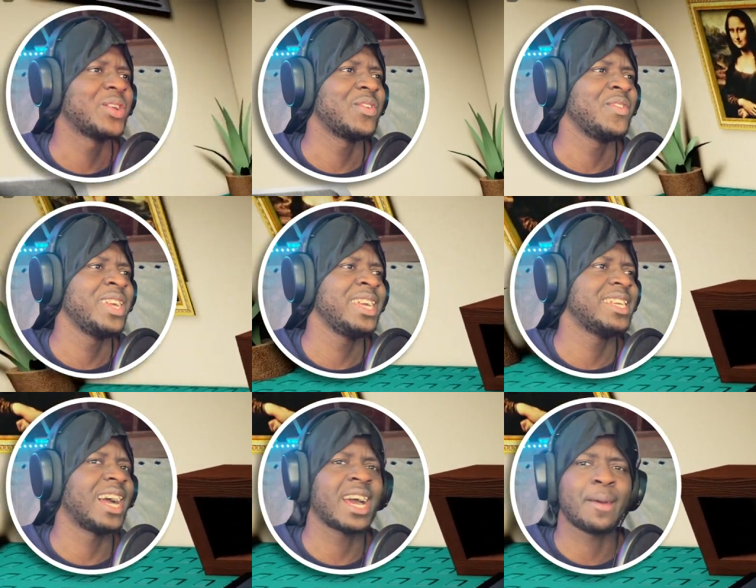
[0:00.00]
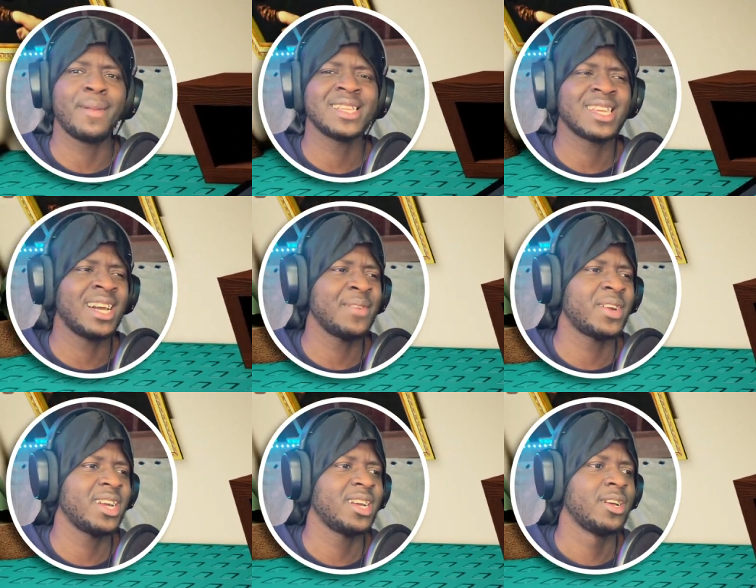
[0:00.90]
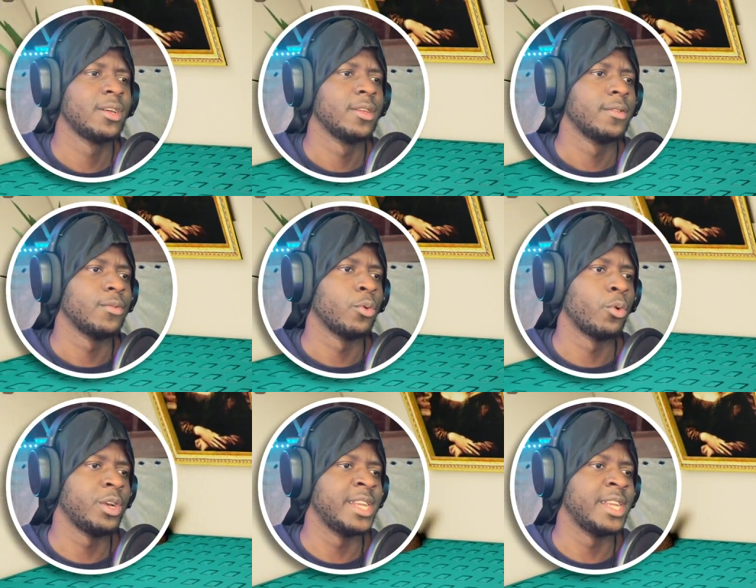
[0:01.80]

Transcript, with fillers: What do you mean? I got a bedtime, bro? Or